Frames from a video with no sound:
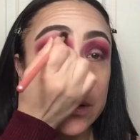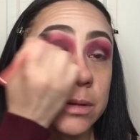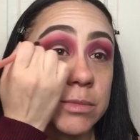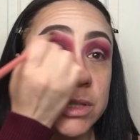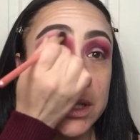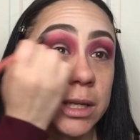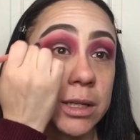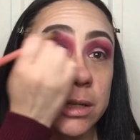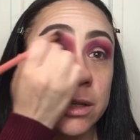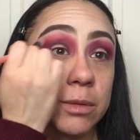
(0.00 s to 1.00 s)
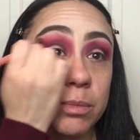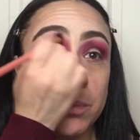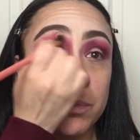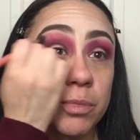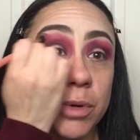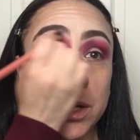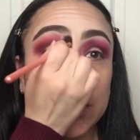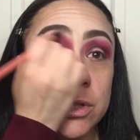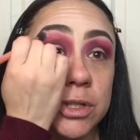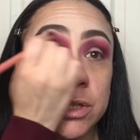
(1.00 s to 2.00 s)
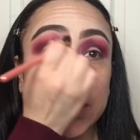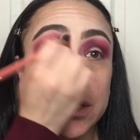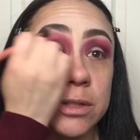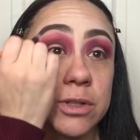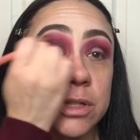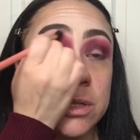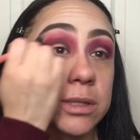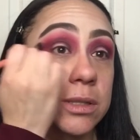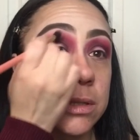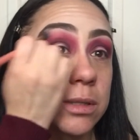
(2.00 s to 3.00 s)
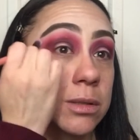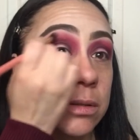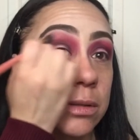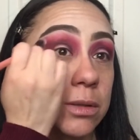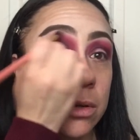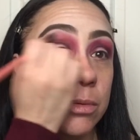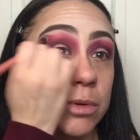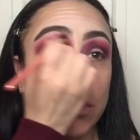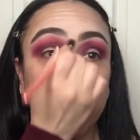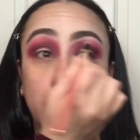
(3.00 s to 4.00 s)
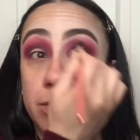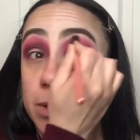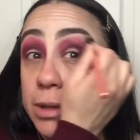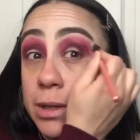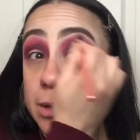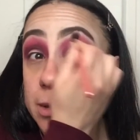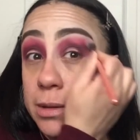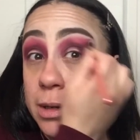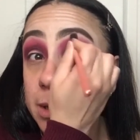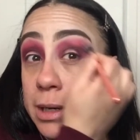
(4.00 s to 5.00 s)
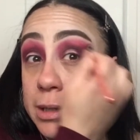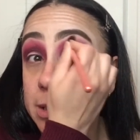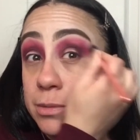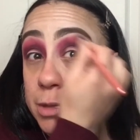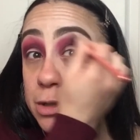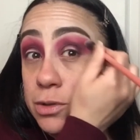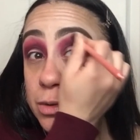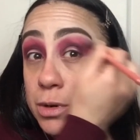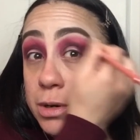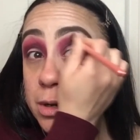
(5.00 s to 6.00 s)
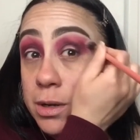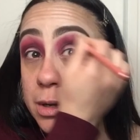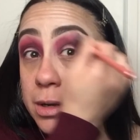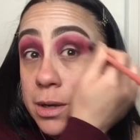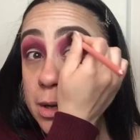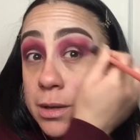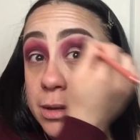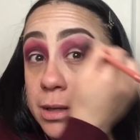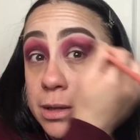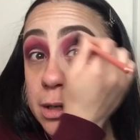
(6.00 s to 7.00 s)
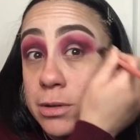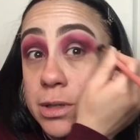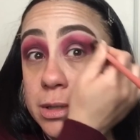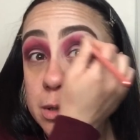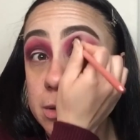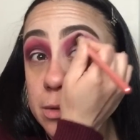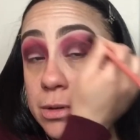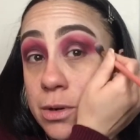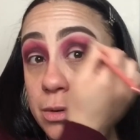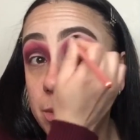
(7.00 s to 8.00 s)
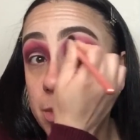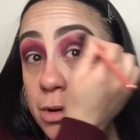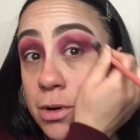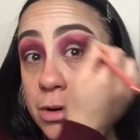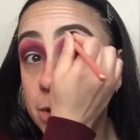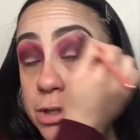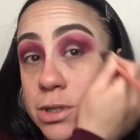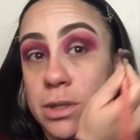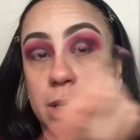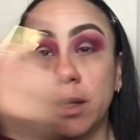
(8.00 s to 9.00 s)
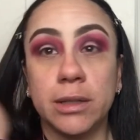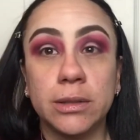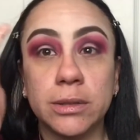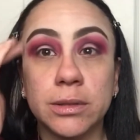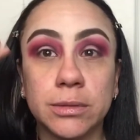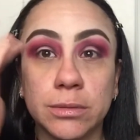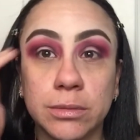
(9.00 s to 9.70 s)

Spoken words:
I'm just taking another brush and just going over everything again to make sure that there is no harsh lines.